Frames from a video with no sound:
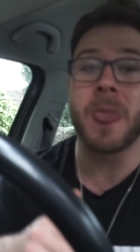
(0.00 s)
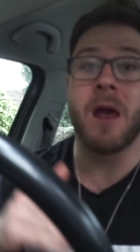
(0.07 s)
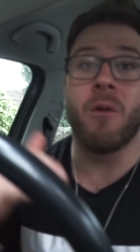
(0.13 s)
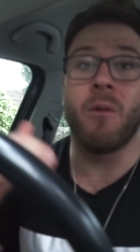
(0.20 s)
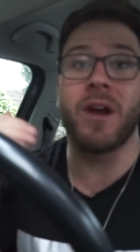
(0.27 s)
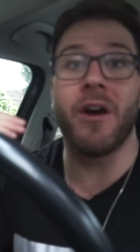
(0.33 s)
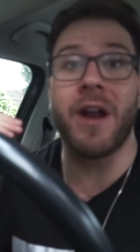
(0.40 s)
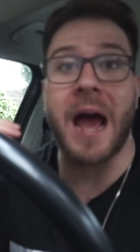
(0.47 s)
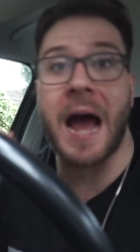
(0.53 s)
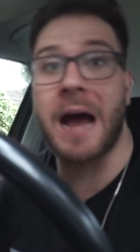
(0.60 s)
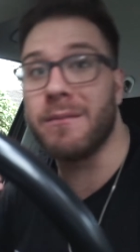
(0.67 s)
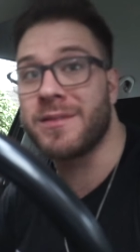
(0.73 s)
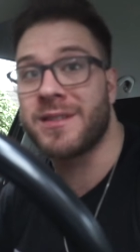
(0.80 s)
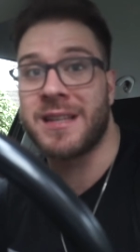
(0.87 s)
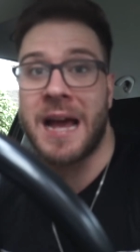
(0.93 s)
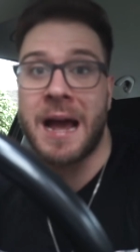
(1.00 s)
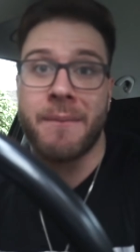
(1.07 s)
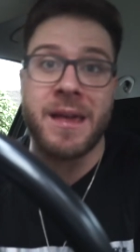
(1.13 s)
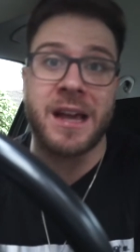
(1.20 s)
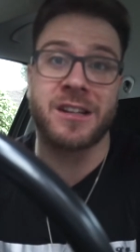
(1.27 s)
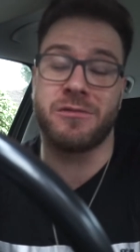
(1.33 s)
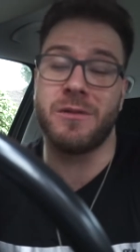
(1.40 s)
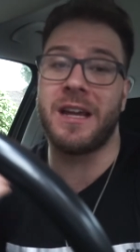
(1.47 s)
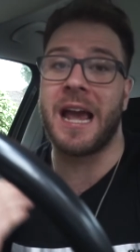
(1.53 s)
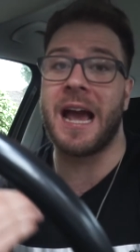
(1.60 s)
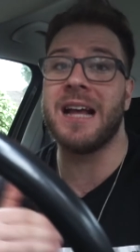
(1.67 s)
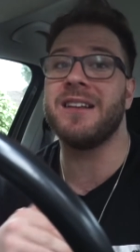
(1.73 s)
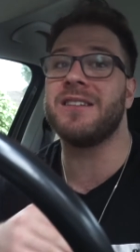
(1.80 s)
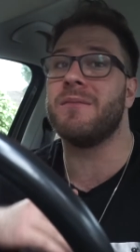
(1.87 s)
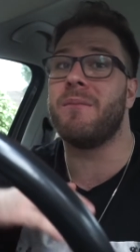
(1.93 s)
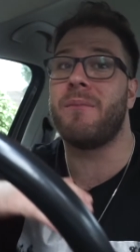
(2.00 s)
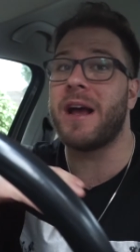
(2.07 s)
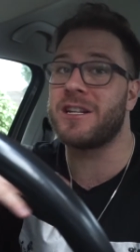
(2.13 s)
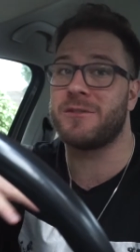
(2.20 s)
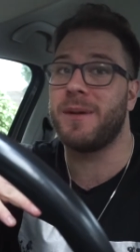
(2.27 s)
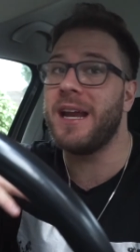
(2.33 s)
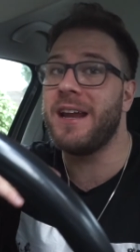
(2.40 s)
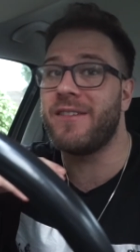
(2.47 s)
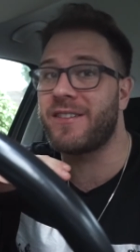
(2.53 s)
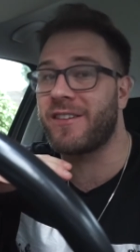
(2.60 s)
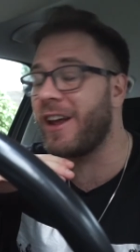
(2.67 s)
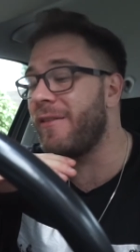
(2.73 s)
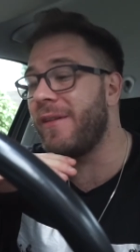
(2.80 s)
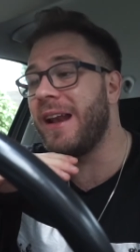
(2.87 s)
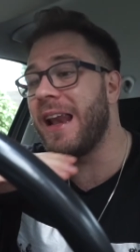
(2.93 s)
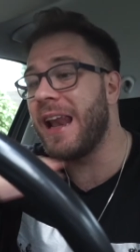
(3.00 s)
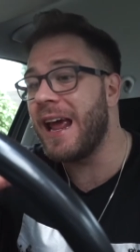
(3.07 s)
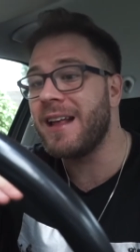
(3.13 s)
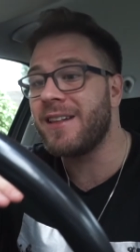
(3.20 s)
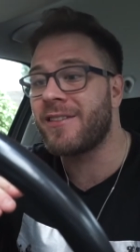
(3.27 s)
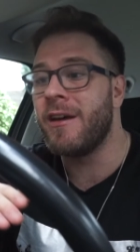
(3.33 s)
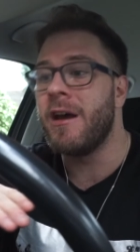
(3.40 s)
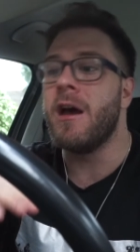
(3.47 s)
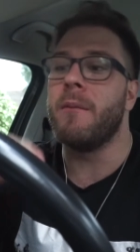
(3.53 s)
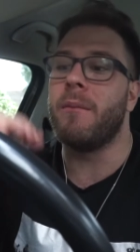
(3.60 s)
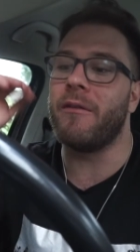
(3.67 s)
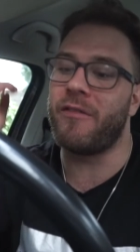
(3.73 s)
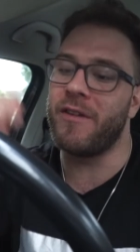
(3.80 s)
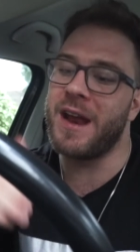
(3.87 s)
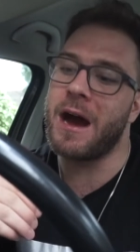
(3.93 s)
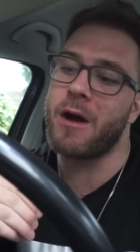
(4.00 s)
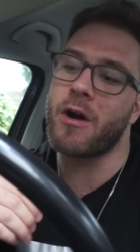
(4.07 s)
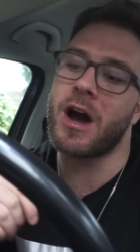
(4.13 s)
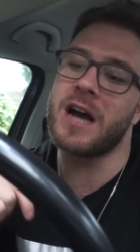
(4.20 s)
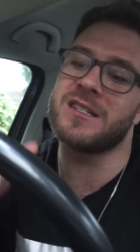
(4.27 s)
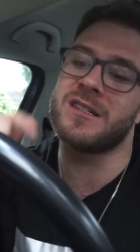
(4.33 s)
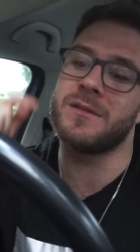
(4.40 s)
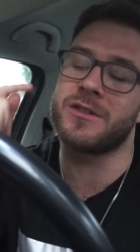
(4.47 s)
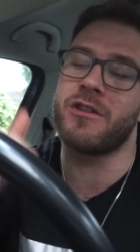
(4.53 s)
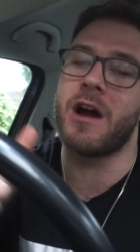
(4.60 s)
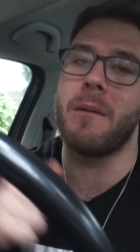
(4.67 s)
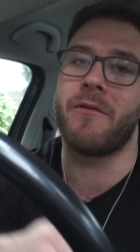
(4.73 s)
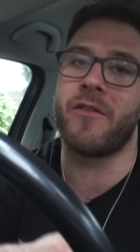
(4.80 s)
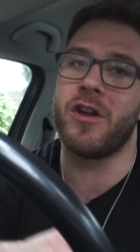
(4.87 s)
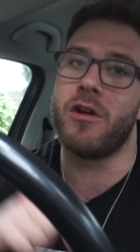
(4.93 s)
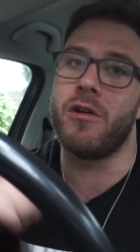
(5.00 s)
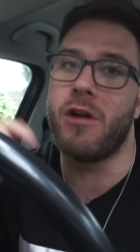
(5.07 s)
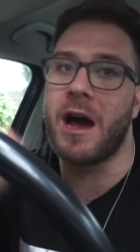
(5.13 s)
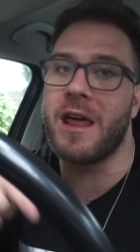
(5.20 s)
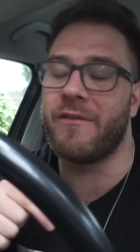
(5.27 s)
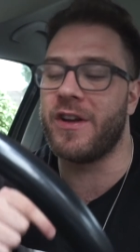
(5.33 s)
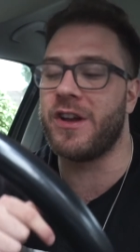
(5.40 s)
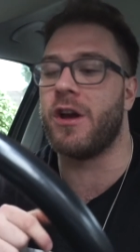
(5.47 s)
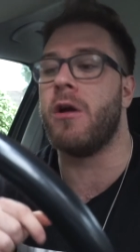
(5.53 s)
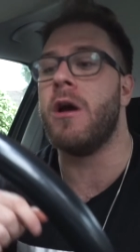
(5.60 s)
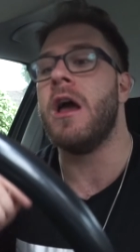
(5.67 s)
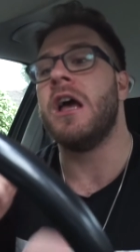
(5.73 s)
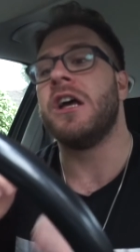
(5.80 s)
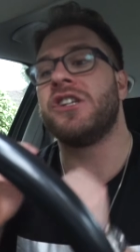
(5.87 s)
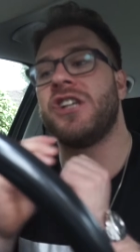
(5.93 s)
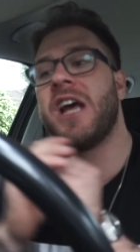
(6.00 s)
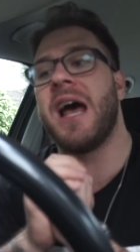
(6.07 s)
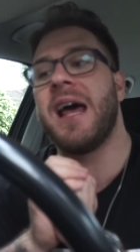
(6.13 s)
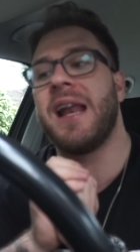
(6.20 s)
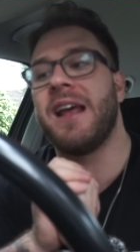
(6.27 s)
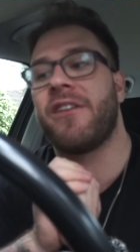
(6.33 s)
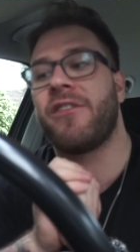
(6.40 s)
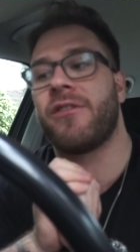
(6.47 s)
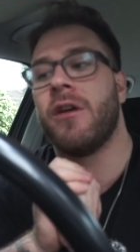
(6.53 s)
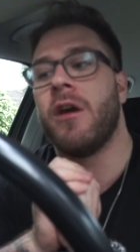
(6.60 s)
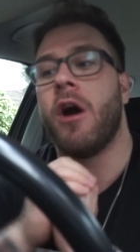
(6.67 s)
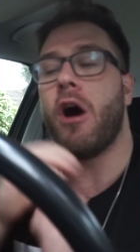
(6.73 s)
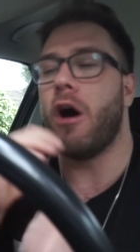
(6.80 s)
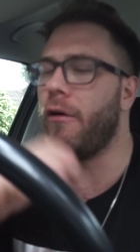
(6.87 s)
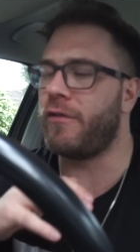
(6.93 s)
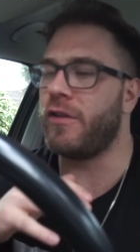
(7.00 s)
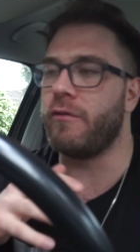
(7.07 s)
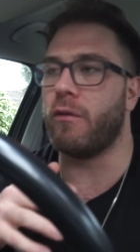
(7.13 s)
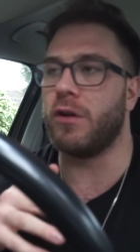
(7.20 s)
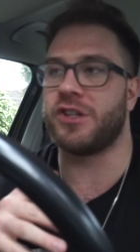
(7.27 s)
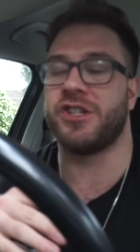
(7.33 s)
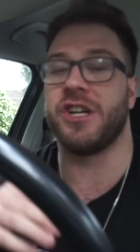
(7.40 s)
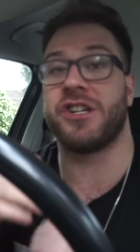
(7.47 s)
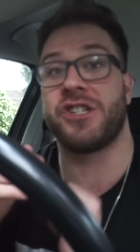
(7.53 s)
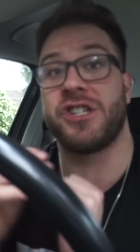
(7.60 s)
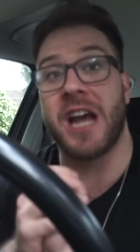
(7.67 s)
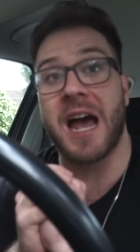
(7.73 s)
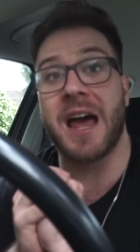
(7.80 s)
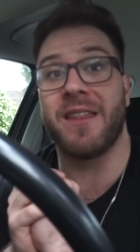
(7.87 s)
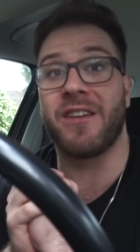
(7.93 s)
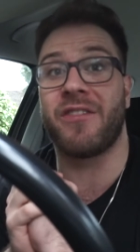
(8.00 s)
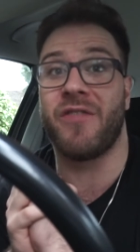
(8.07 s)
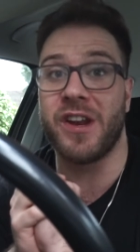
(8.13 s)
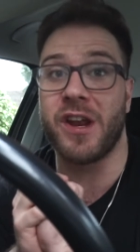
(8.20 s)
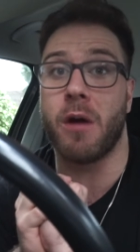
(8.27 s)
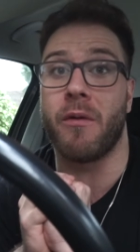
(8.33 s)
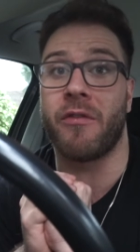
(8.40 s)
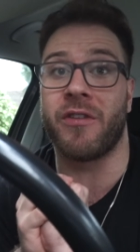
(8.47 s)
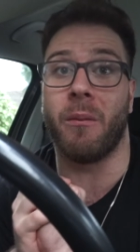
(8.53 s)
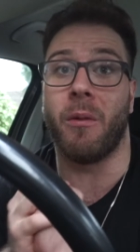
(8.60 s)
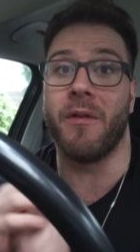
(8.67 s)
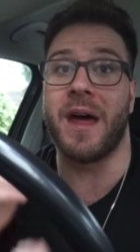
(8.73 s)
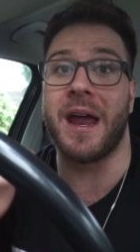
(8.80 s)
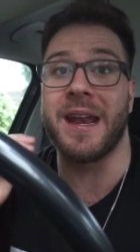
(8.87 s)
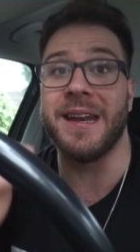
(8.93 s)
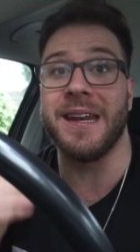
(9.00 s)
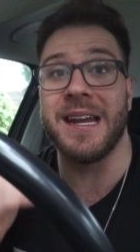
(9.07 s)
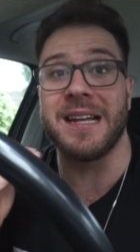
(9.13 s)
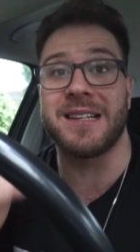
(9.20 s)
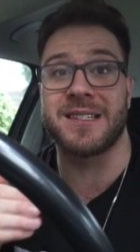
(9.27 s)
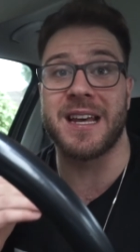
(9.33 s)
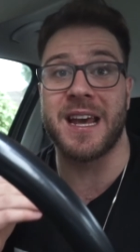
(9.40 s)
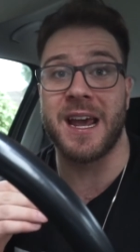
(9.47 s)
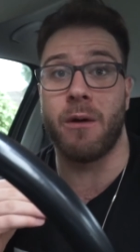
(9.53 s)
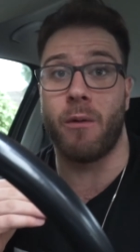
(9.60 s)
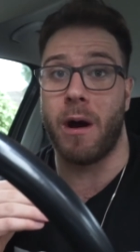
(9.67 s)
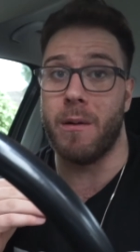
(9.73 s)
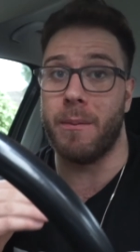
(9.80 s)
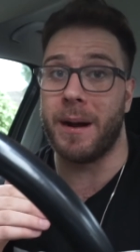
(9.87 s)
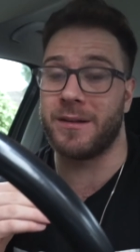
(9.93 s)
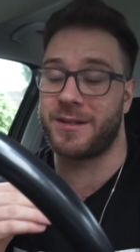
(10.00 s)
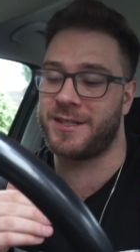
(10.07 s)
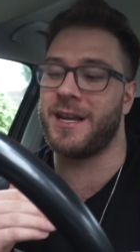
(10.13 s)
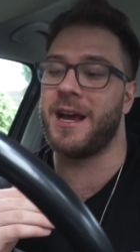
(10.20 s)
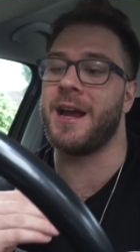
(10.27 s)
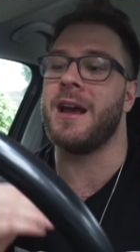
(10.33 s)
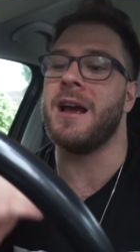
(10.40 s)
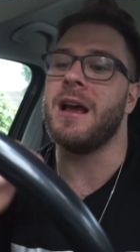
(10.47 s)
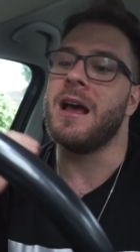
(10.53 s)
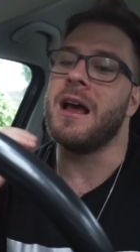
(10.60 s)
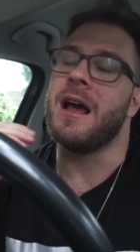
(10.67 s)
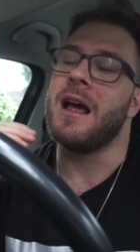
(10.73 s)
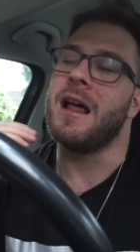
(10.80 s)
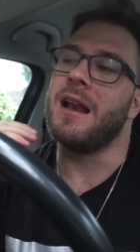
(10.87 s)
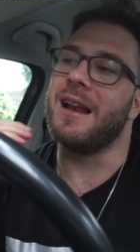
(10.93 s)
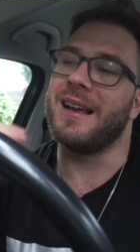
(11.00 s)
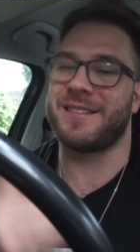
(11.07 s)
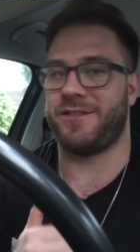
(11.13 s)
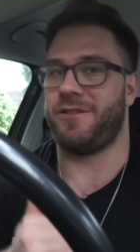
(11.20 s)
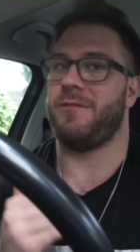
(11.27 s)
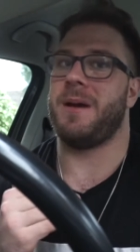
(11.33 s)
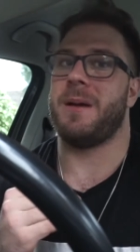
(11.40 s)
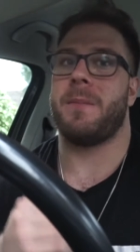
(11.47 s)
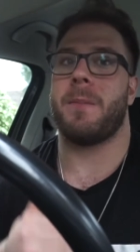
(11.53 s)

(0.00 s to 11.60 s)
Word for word: We're going to Amsterdam next weekend. Best believe it's going to be lit. But for now, guys, subscribe if you're new, like the video. Share this after you've watched it. Share this video with someone that needs to hear what I'm about to say. Let's do it.